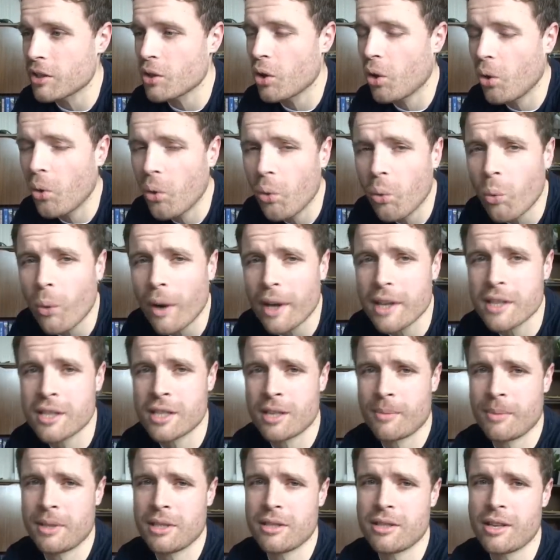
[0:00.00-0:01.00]
it's always
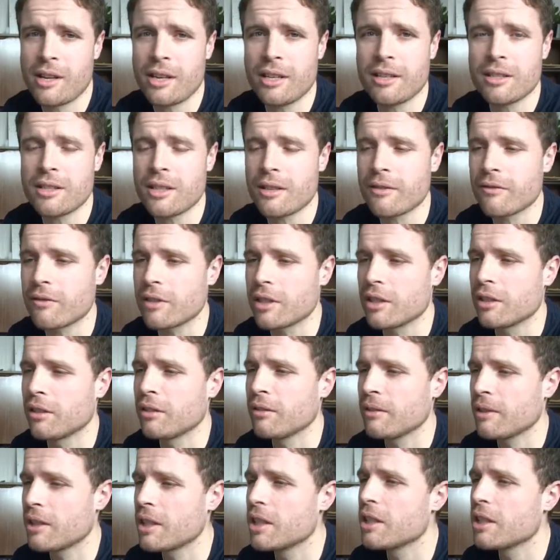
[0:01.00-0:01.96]
someone selling something.